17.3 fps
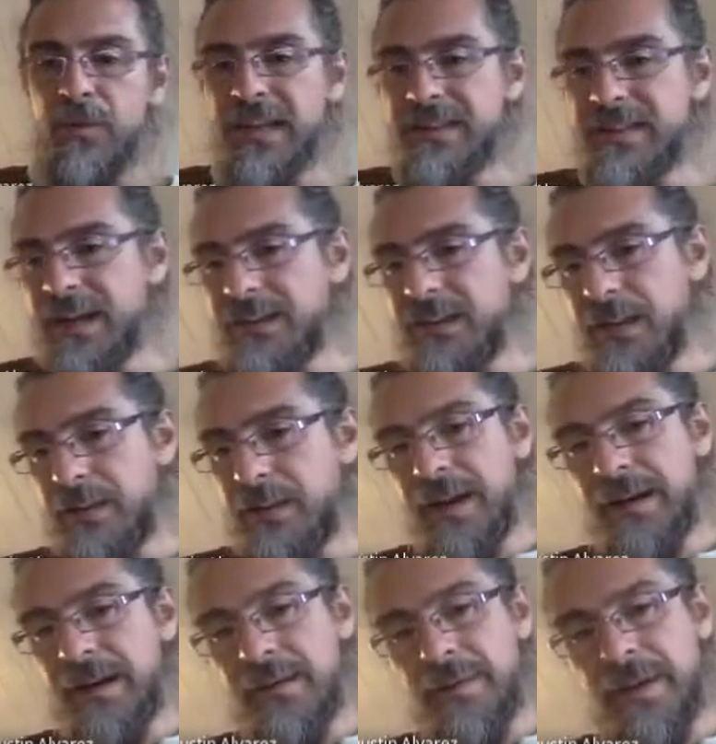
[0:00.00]
We
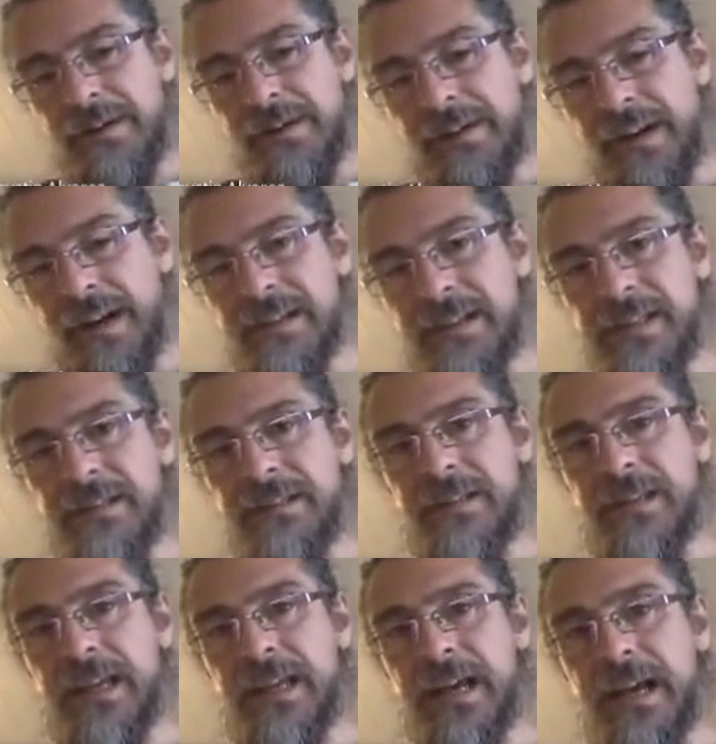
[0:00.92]
started very, very
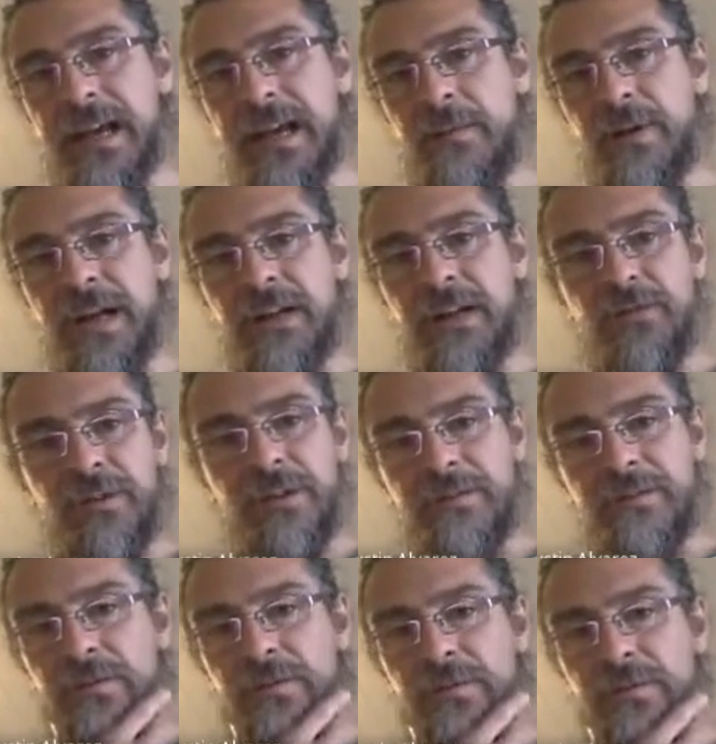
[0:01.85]
recently a
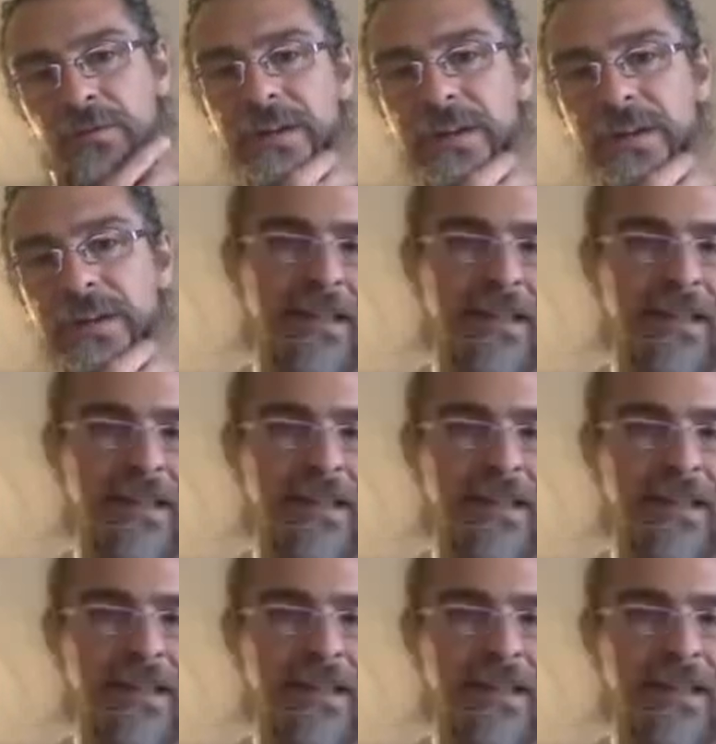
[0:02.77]
laboratory of nuclear